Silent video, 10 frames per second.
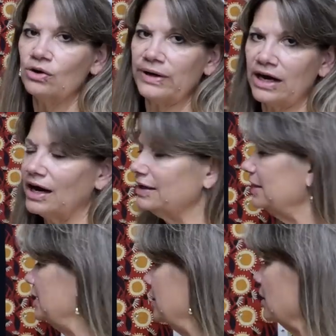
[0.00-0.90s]
going on
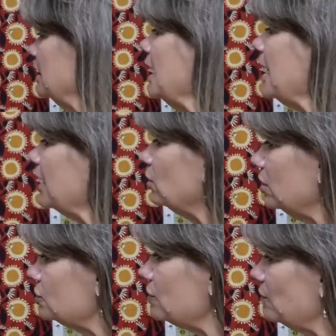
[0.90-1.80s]
in here. And
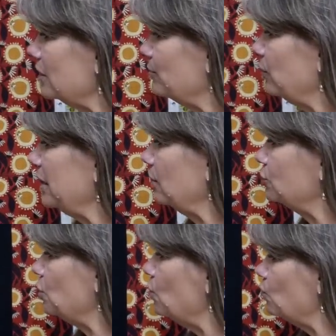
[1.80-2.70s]
also I want to point out,
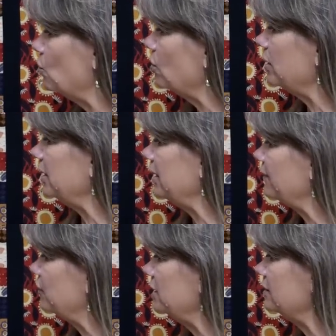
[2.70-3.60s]
don't worry if
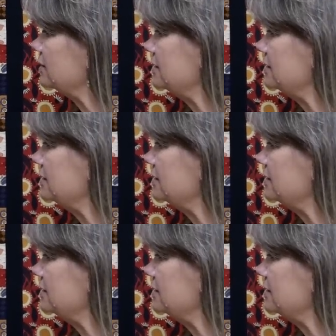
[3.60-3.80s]
things